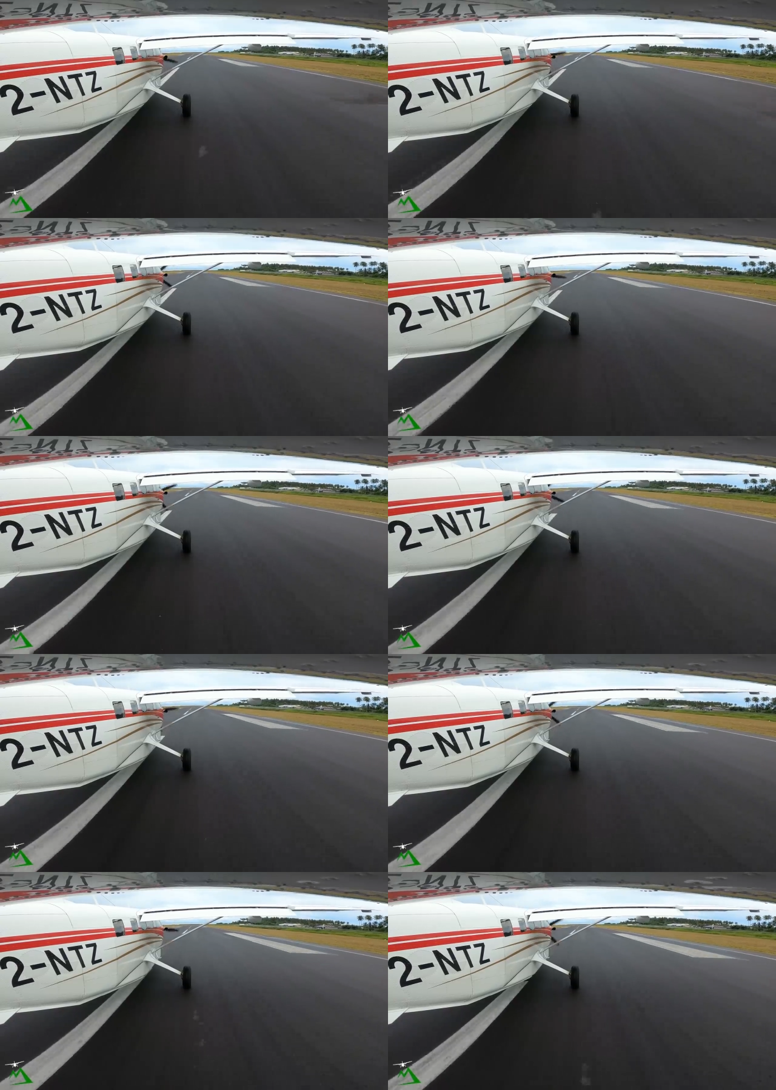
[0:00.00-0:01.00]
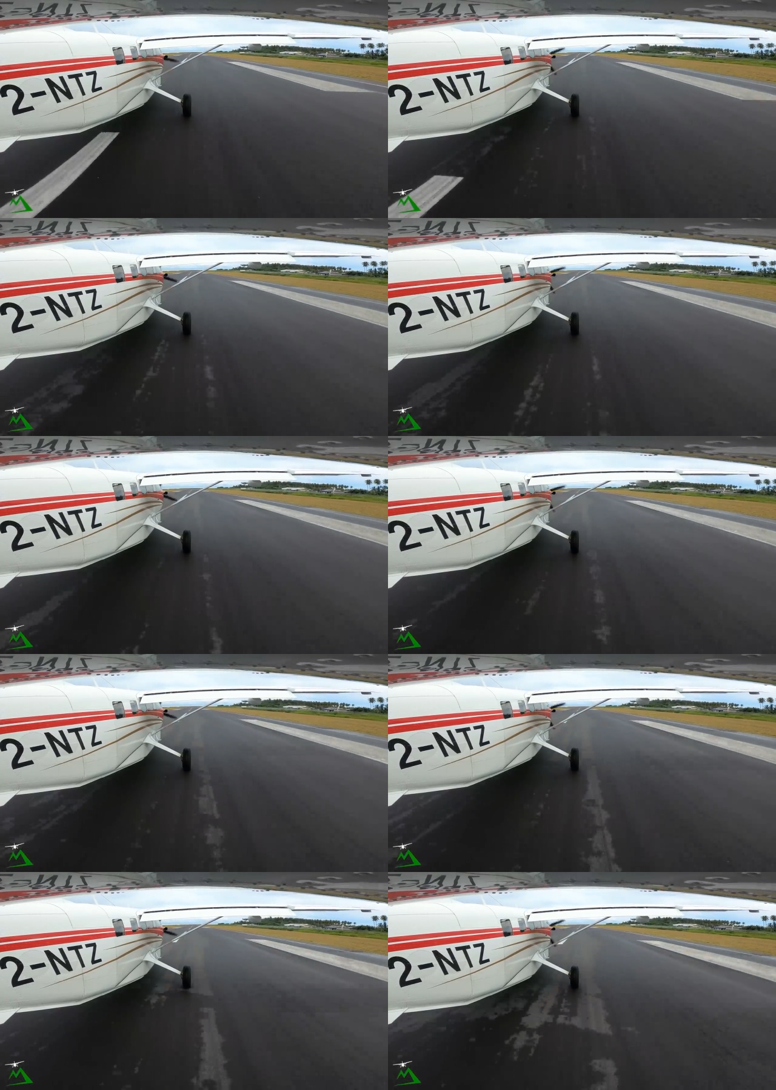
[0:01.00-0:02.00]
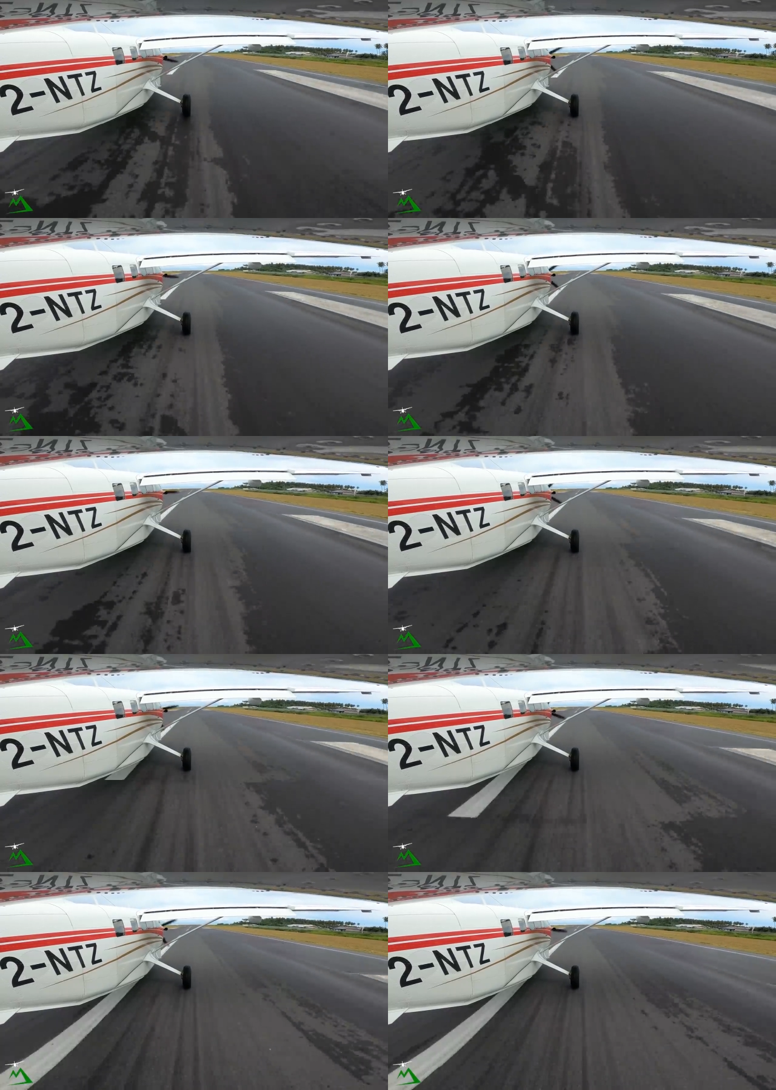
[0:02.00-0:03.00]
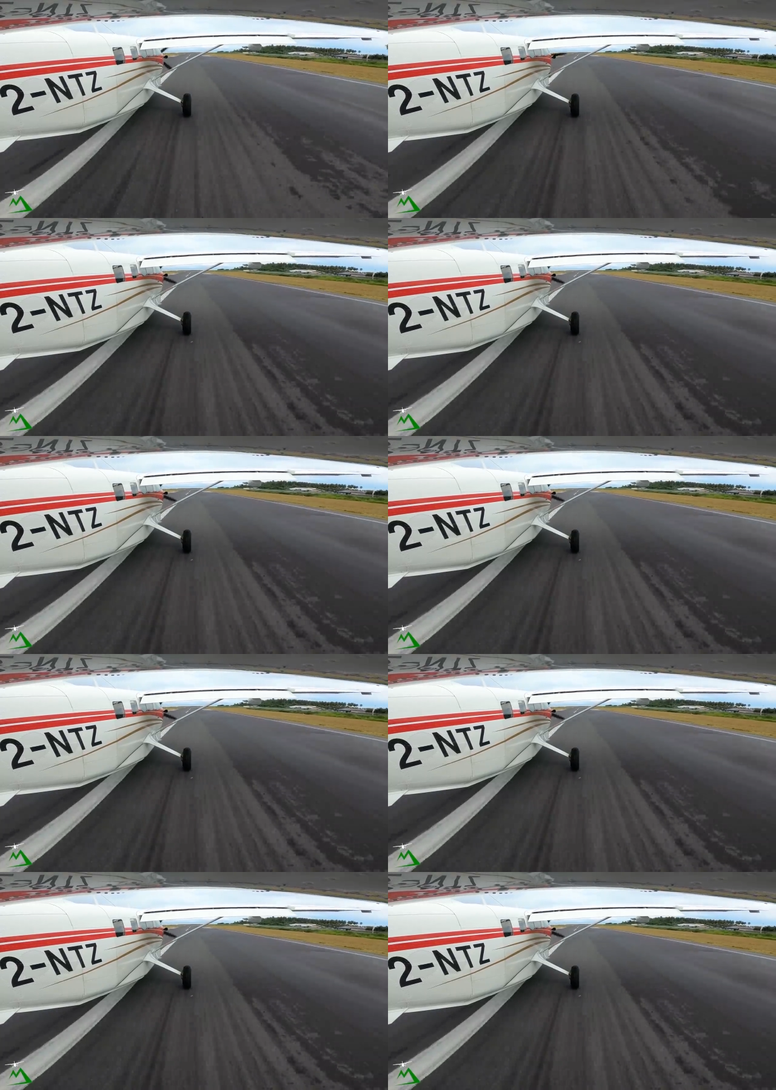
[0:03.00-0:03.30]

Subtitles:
Nobody's mouth can be seen.